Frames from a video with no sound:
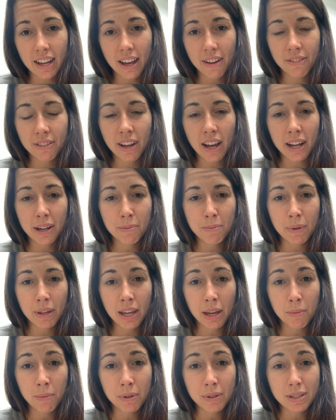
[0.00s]
I've got to
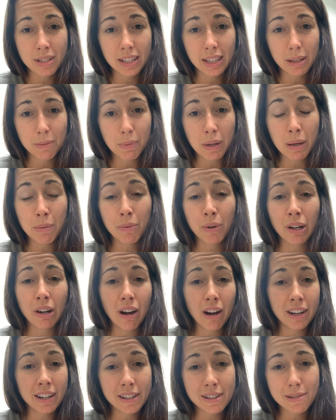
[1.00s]
be able to like be more
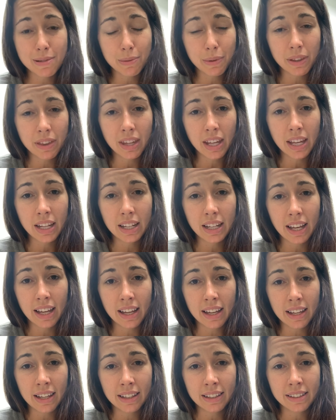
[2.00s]
honest with it
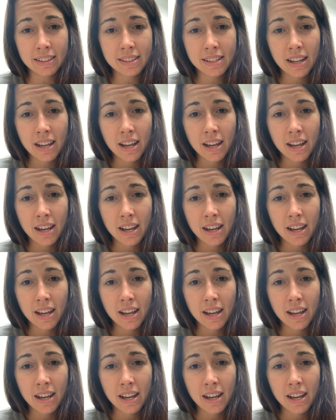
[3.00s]
and